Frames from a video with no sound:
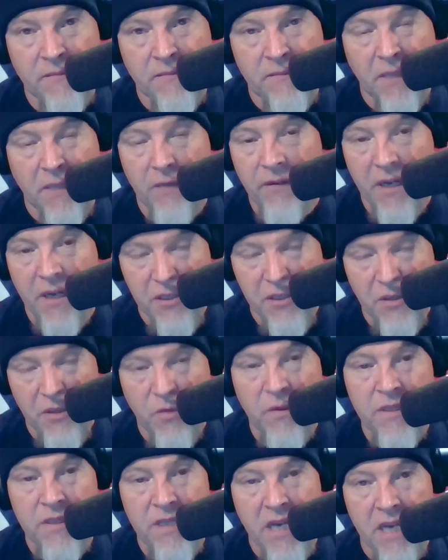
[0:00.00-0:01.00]
of Asian
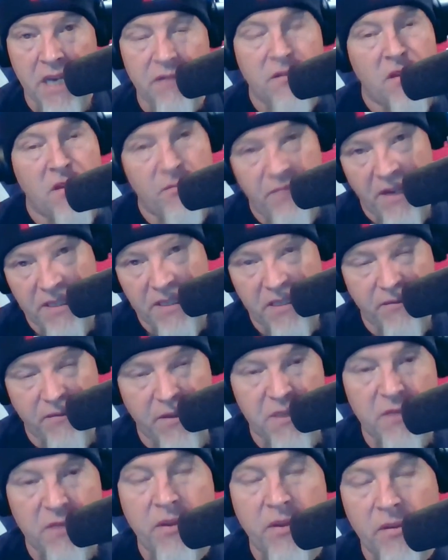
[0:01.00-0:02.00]
cuisine to the best of
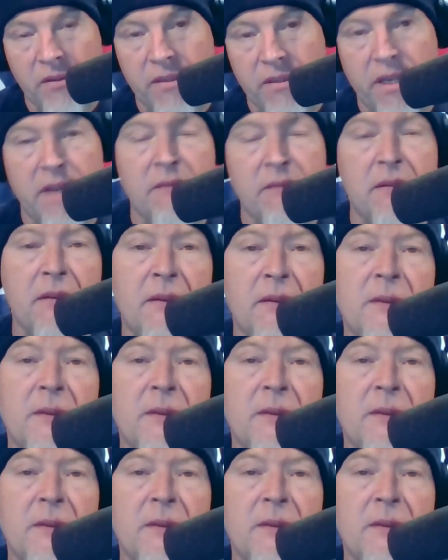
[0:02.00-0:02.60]
his ability.